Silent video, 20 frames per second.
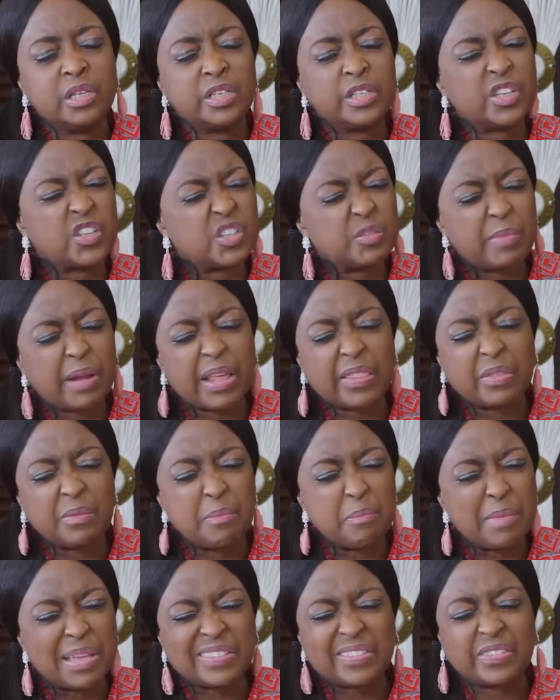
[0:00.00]
Doesn't matter the
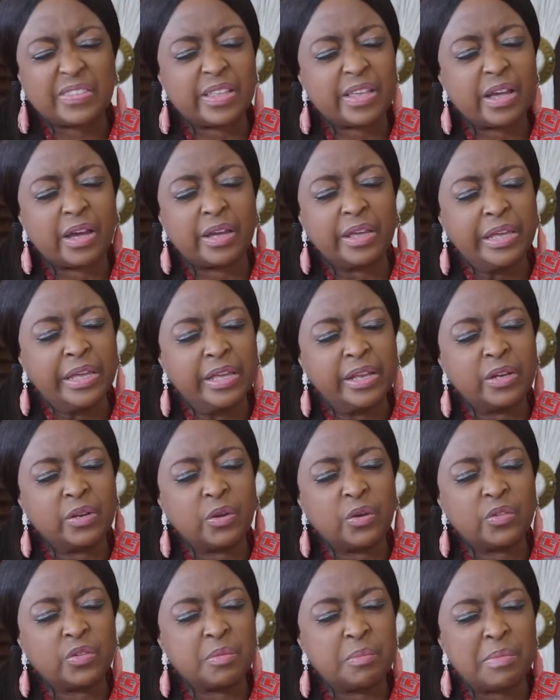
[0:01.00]
mess they are in
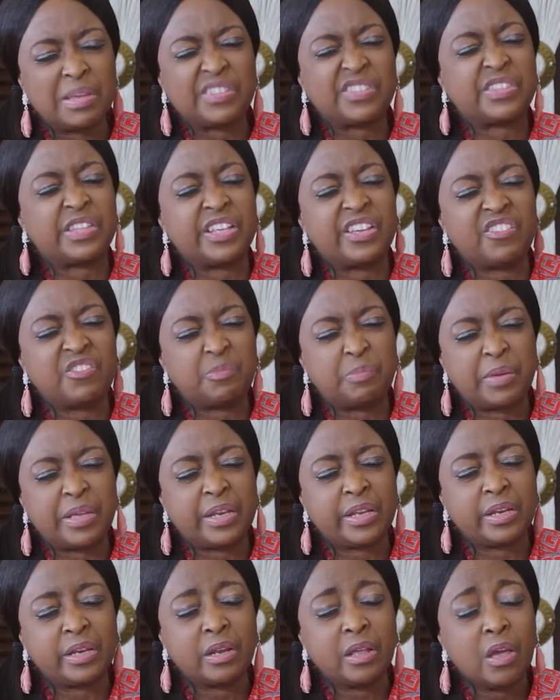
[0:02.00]
or the mess they have been
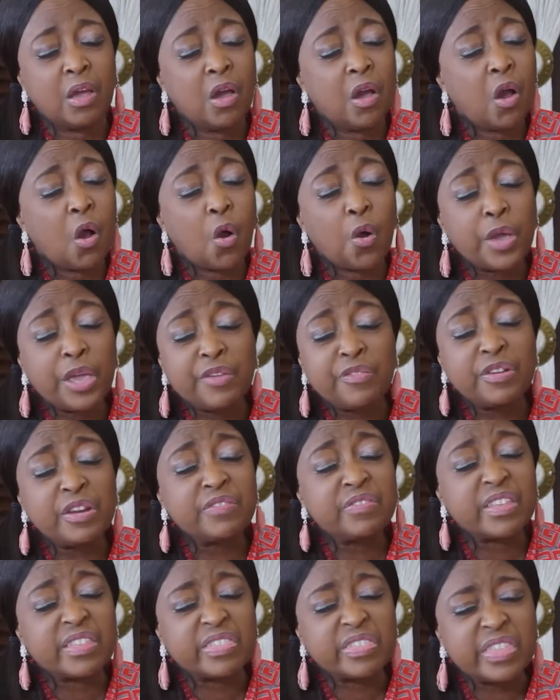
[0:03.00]
in, or even
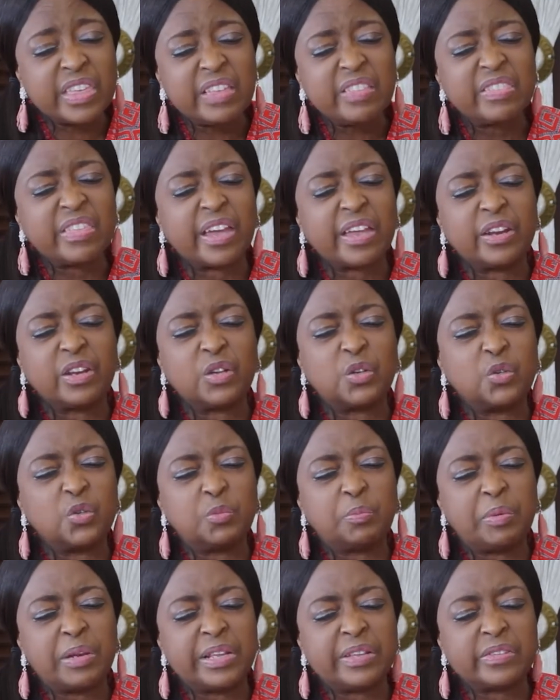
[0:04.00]
if they think they're in a
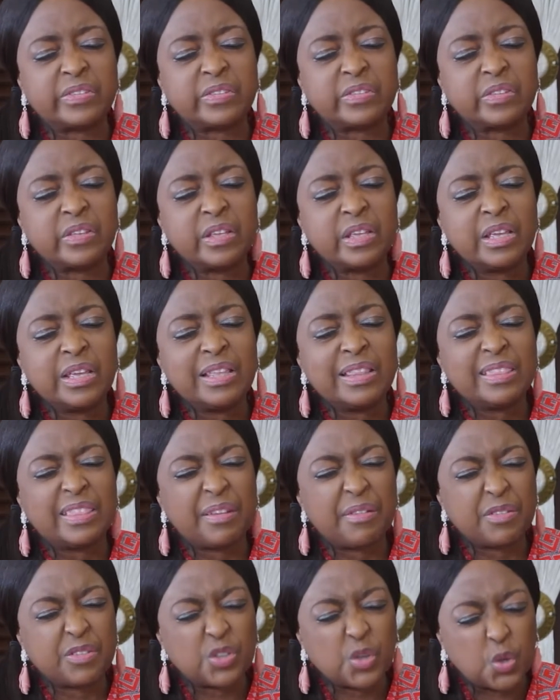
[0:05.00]
good place,
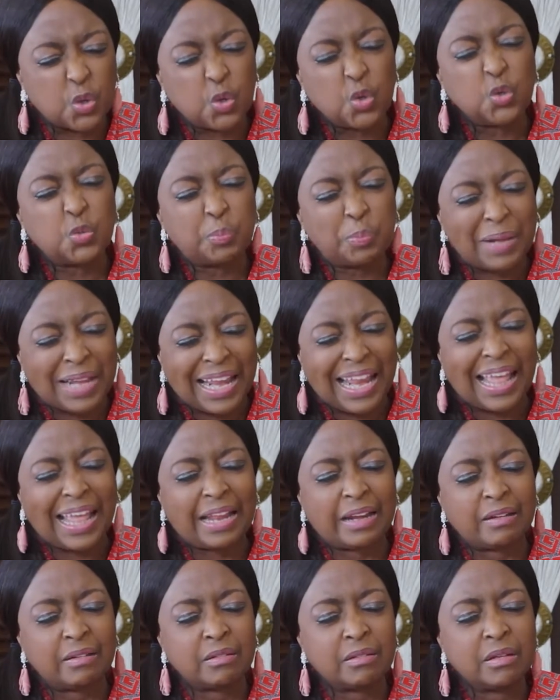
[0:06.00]
there is a good
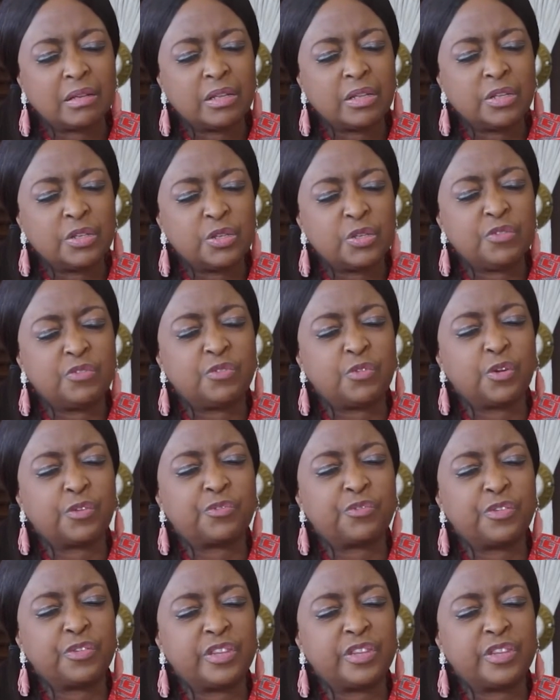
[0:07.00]
plan you've got for